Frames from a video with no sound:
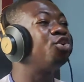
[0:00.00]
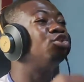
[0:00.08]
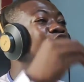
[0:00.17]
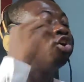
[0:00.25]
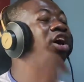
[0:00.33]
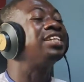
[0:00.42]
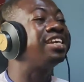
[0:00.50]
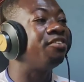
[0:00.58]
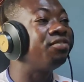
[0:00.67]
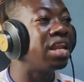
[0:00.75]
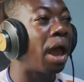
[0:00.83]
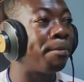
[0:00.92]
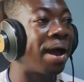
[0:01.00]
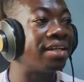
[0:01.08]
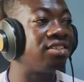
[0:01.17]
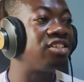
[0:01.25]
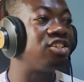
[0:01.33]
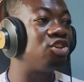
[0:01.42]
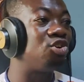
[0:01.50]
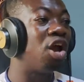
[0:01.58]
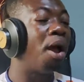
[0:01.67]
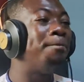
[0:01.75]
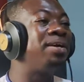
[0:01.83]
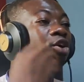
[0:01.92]
your not giving up attitude,
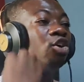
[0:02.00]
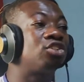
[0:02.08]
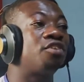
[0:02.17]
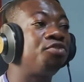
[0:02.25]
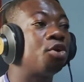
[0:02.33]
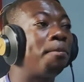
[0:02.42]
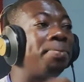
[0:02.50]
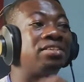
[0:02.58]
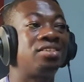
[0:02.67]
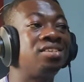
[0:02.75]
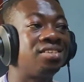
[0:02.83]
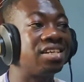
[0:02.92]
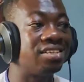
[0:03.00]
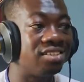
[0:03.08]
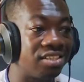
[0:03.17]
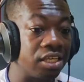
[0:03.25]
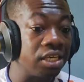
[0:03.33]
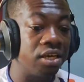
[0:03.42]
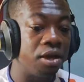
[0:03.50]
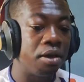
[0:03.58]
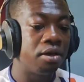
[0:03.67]
because of your persistency,